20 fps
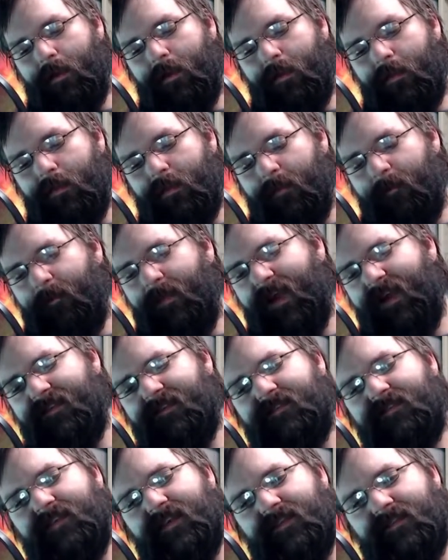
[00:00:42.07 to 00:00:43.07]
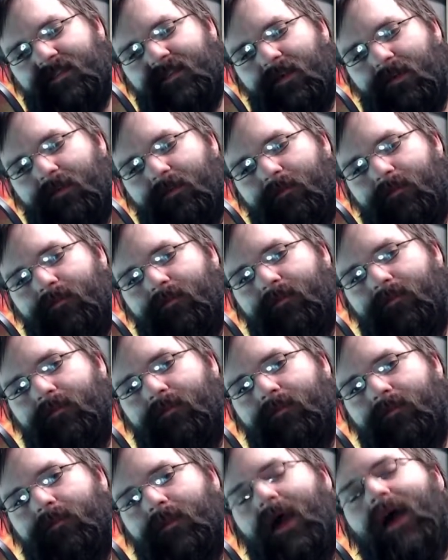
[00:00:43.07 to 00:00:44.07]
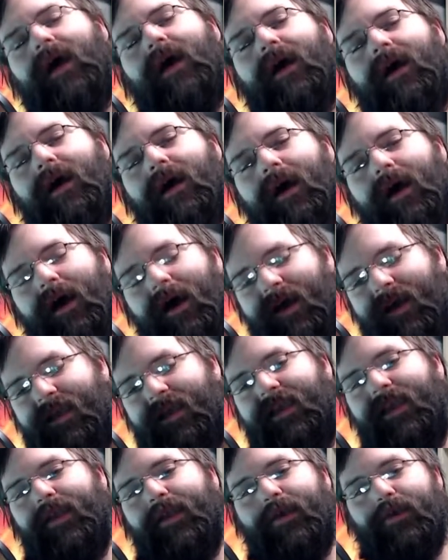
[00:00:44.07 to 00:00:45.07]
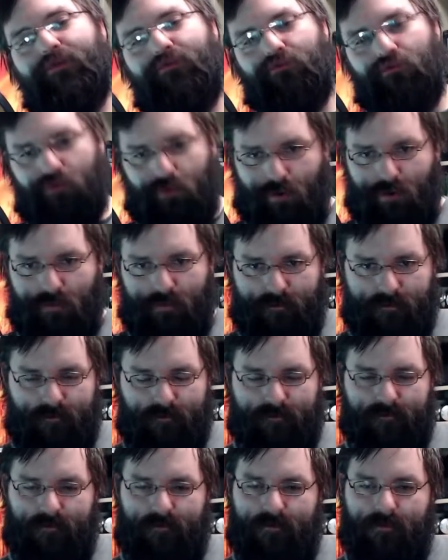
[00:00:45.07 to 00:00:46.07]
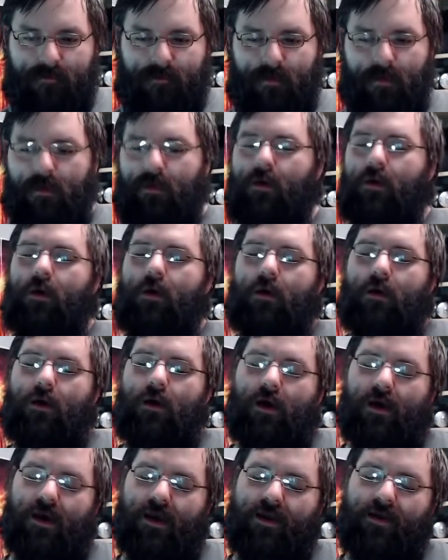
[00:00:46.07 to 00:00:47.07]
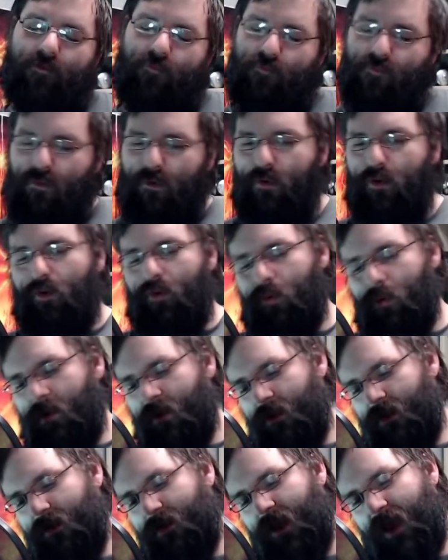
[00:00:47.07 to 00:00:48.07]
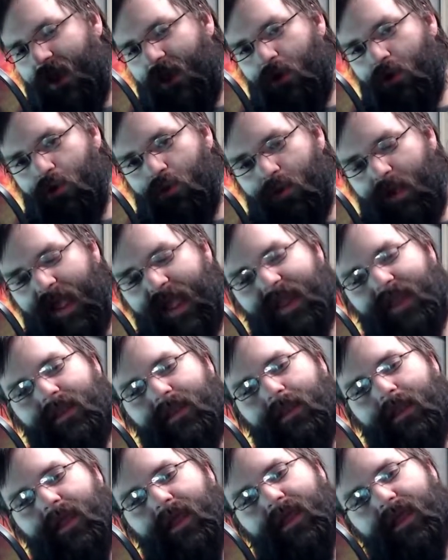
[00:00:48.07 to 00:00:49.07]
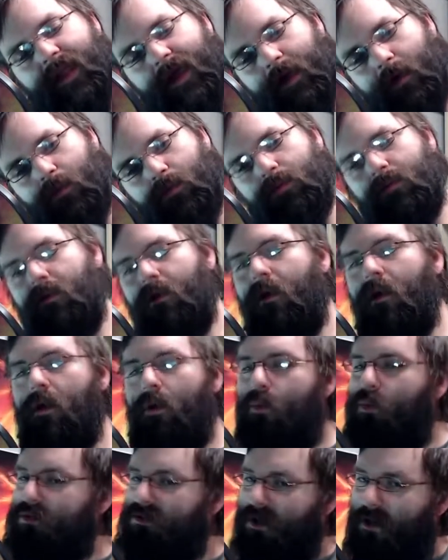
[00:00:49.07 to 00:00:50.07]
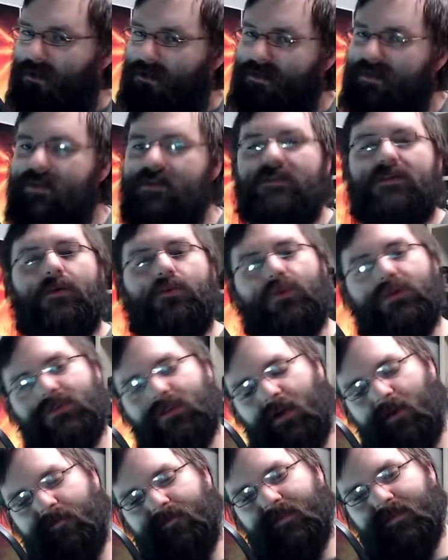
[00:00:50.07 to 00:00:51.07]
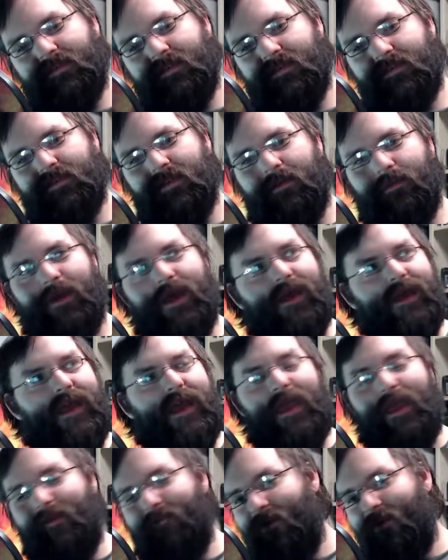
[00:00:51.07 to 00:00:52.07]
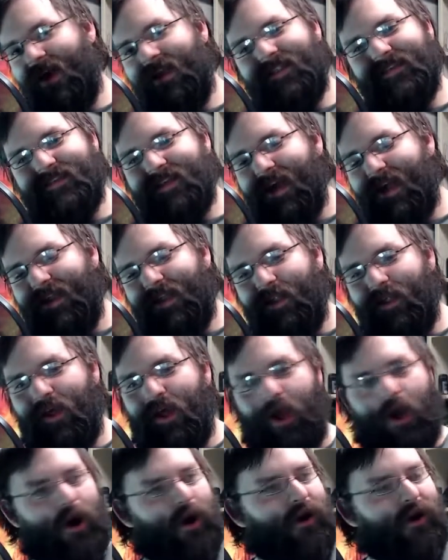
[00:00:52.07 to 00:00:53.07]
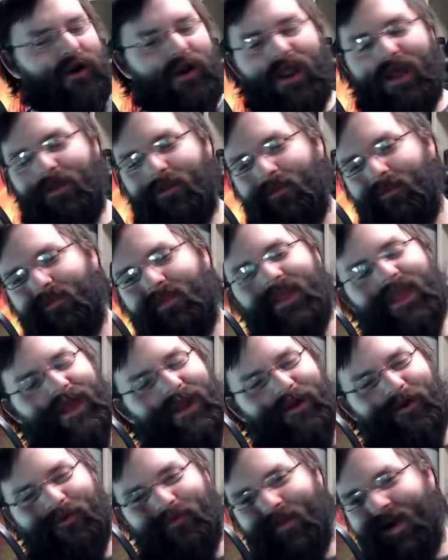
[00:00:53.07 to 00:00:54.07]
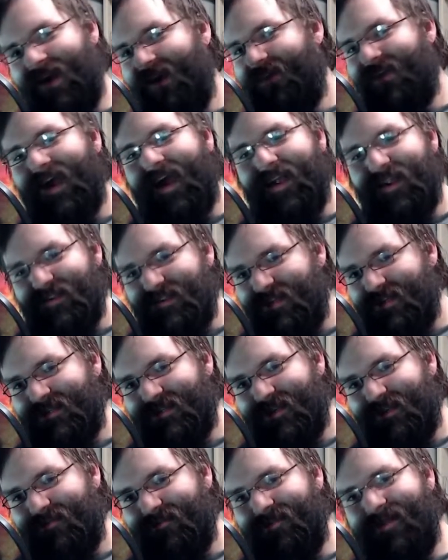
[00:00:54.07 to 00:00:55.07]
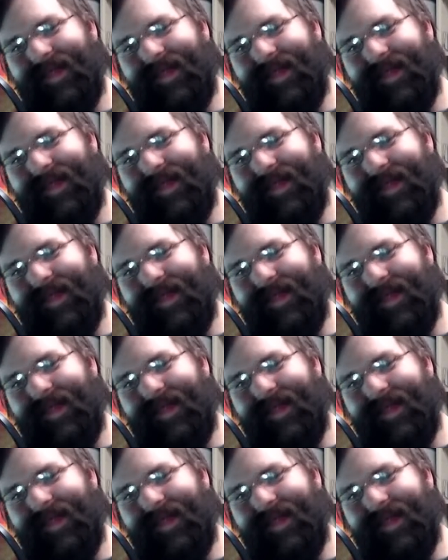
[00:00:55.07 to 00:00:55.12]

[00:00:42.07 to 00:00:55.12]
The base system I can control. I control what can go in and out, what's on the system, what's off the system. If I decide to RM, you know, my entire system,